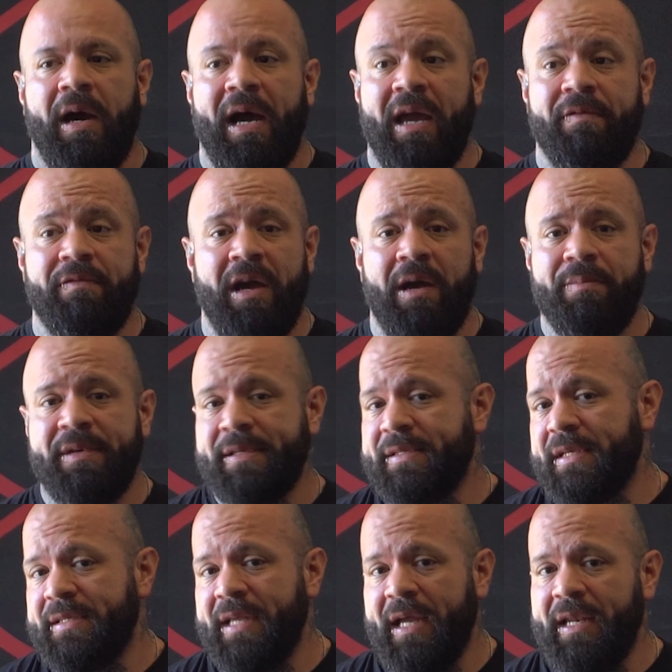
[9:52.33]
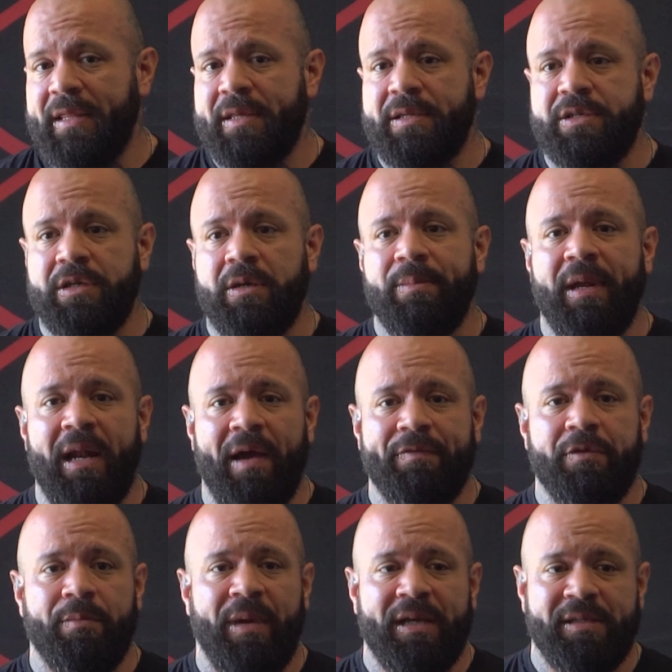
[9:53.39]
I have not missed a day to the gym, and
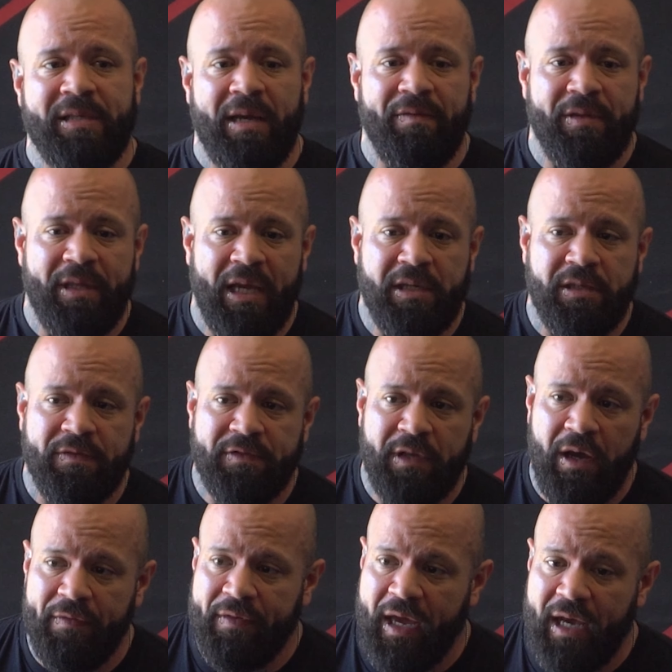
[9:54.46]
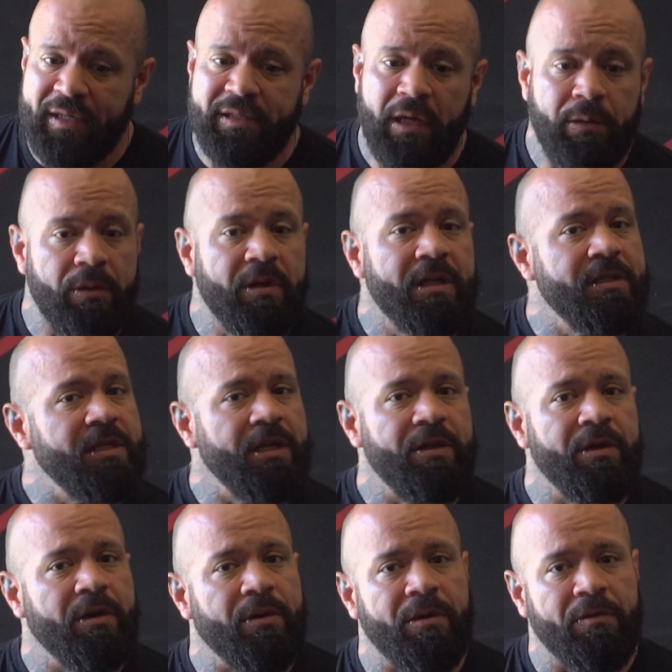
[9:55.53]
after my seven days of soft cast, I will
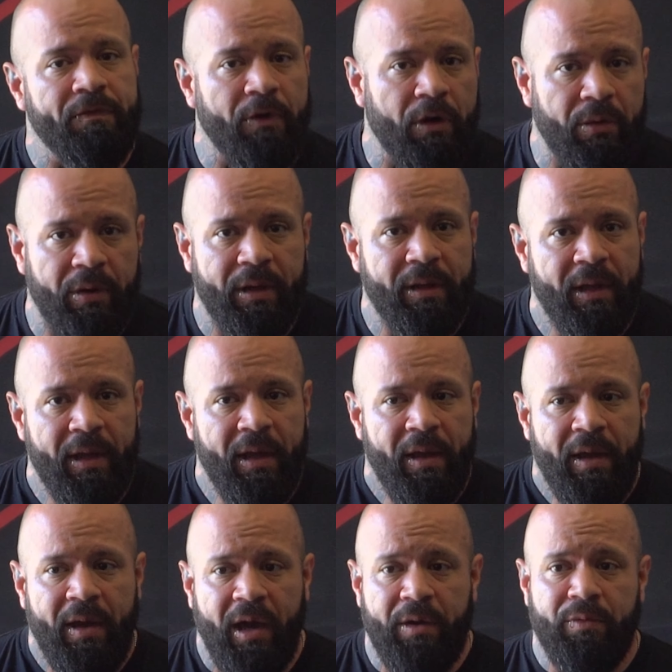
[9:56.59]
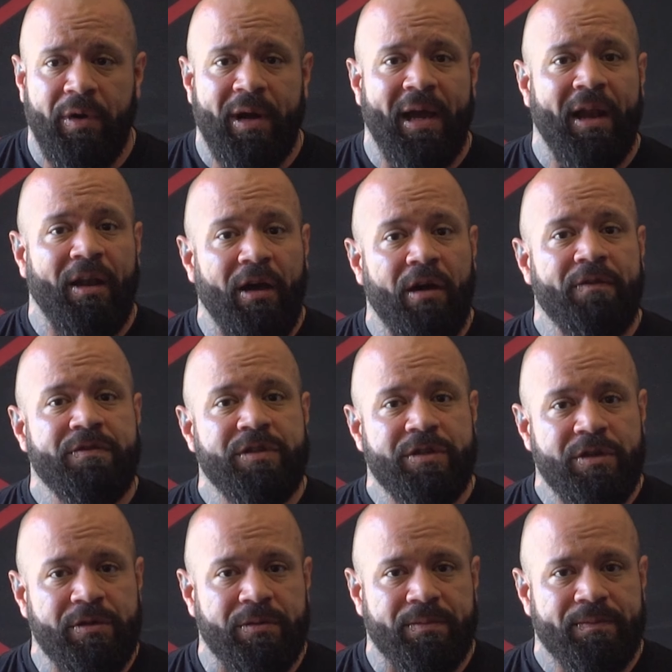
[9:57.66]
continue going forward and what I love to
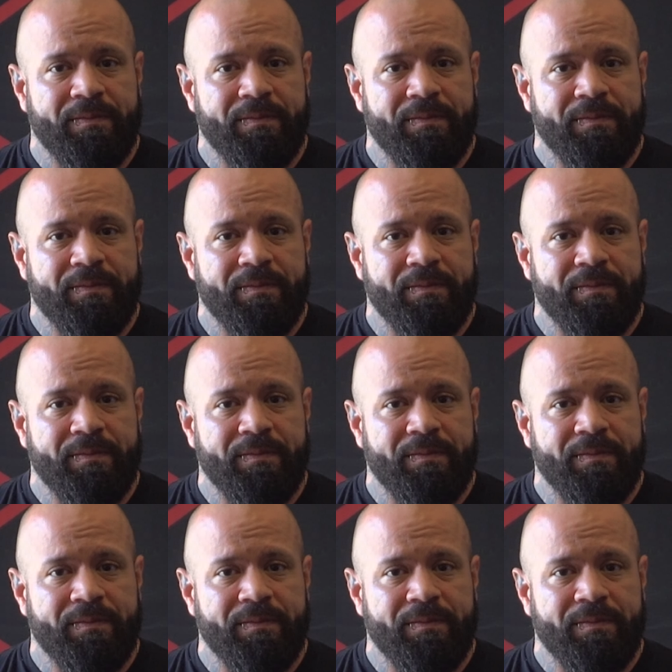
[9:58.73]
do,